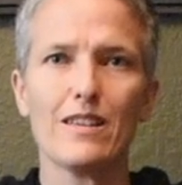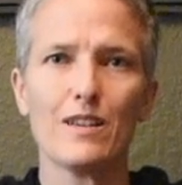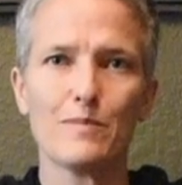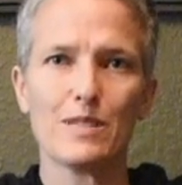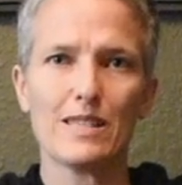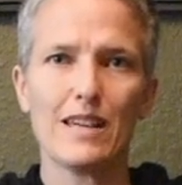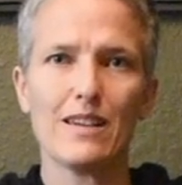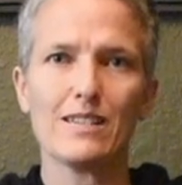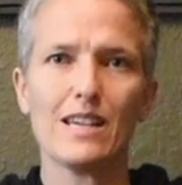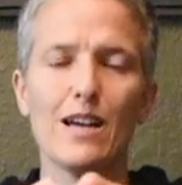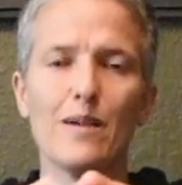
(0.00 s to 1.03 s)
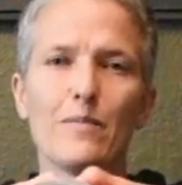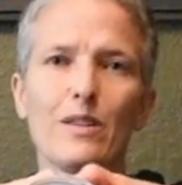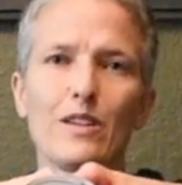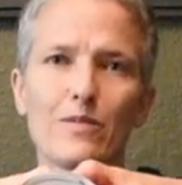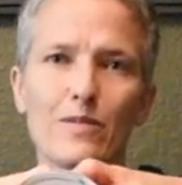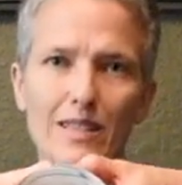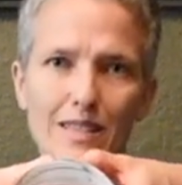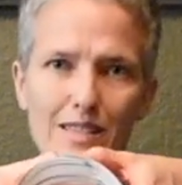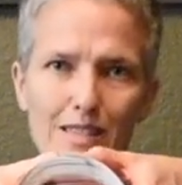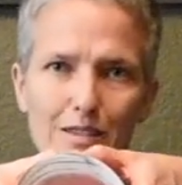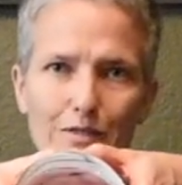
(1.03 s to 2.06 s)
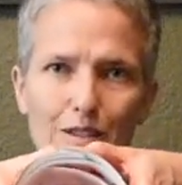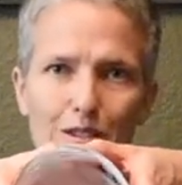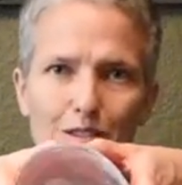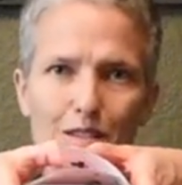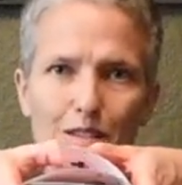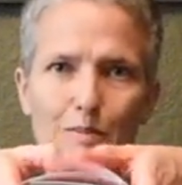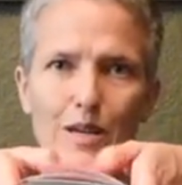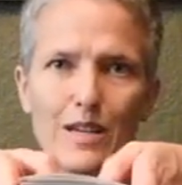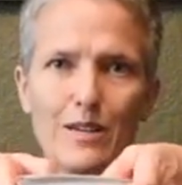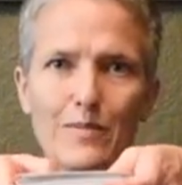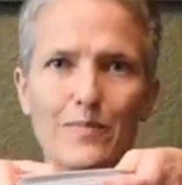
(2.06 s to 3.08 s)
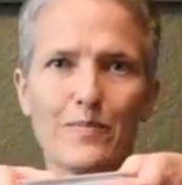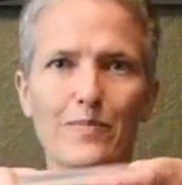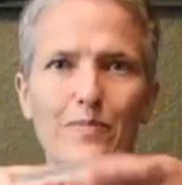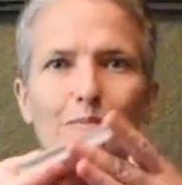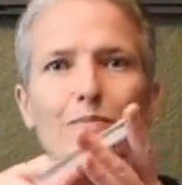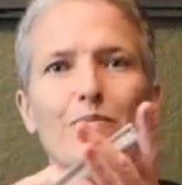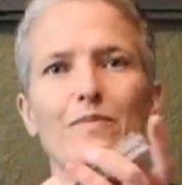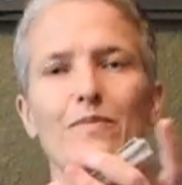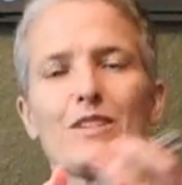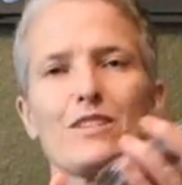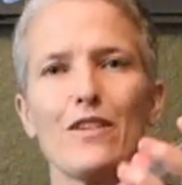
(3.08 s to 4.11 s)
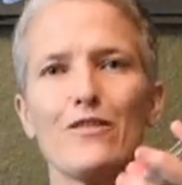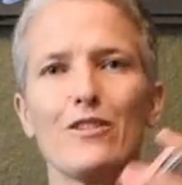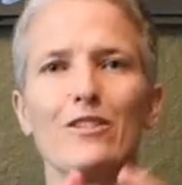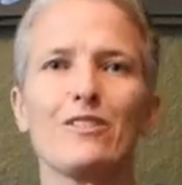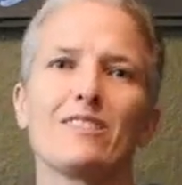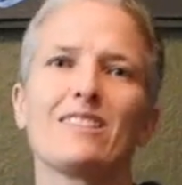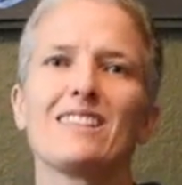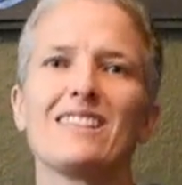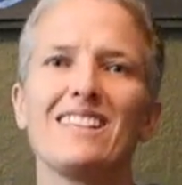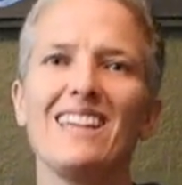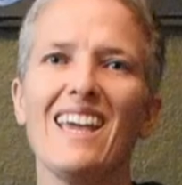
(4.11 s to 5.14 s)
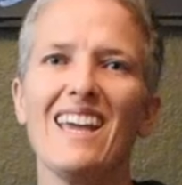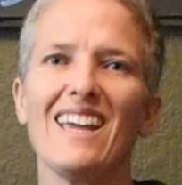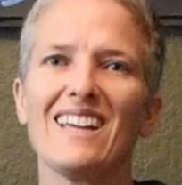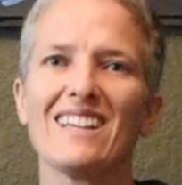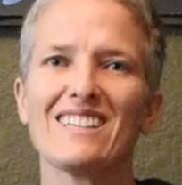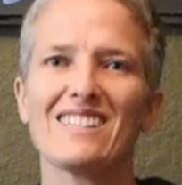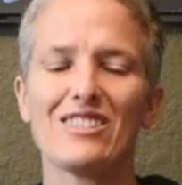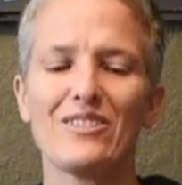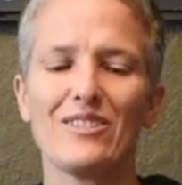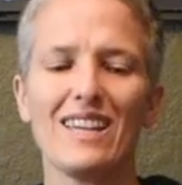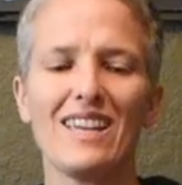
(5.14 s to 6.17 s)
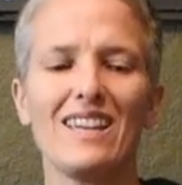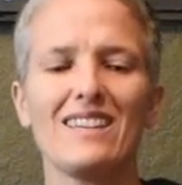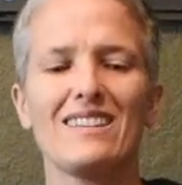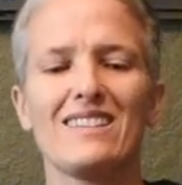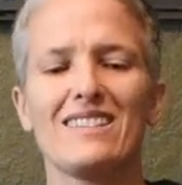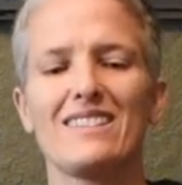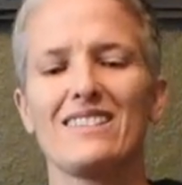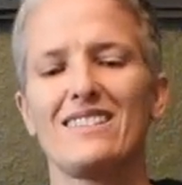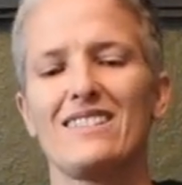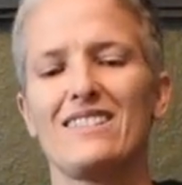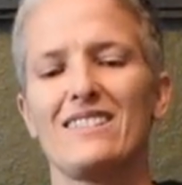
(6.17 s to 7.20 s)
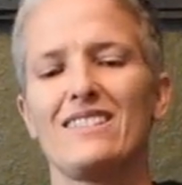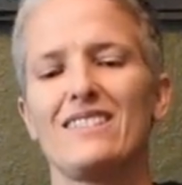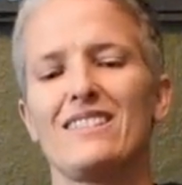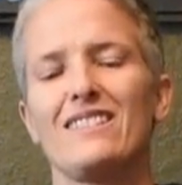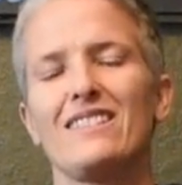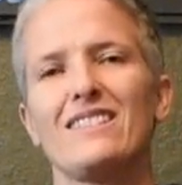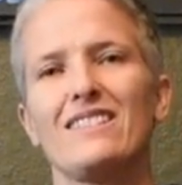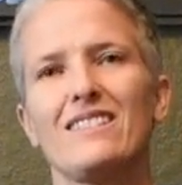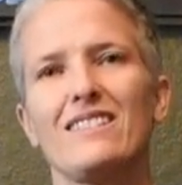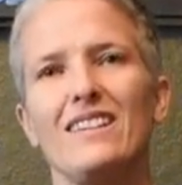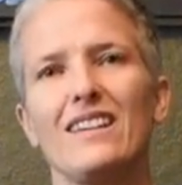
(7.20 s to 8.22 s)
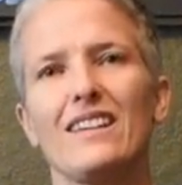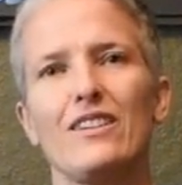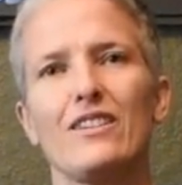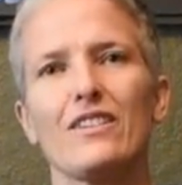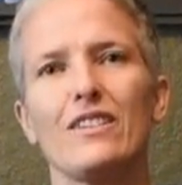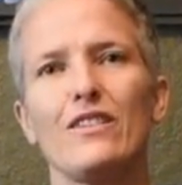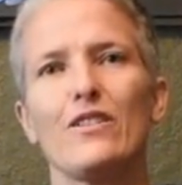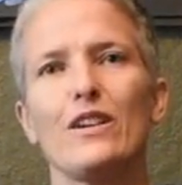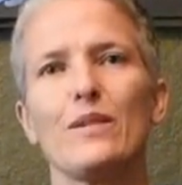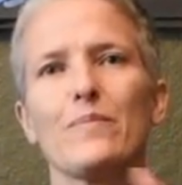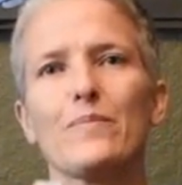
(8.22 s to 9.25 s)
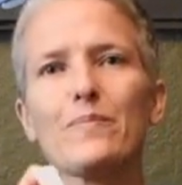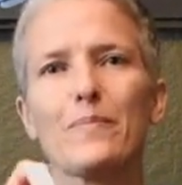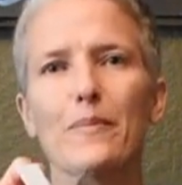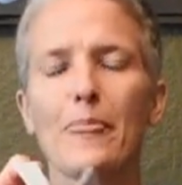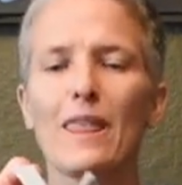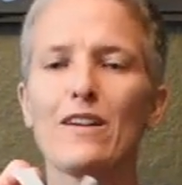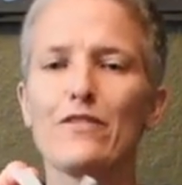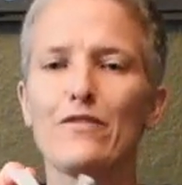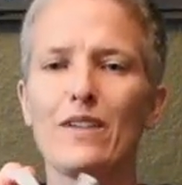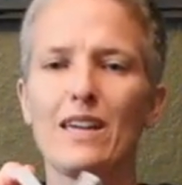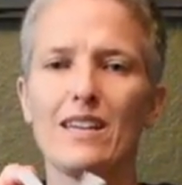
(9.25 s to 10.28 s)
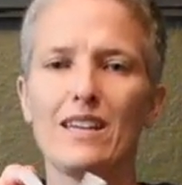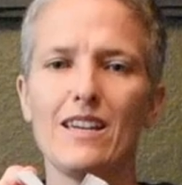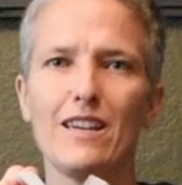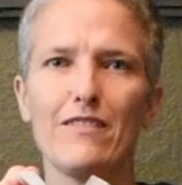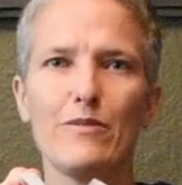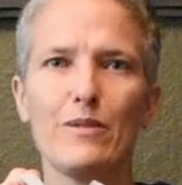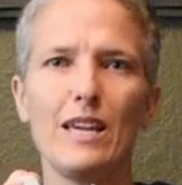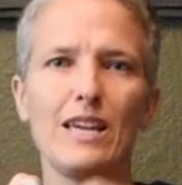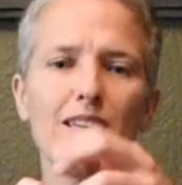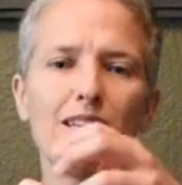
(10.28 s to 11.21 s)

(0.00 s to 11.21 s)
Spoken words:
thumbs stay on top, release the fingers on the bottom. Shuffle. Yay! Let's do it again. Alright, get your good grip. Fan halfway.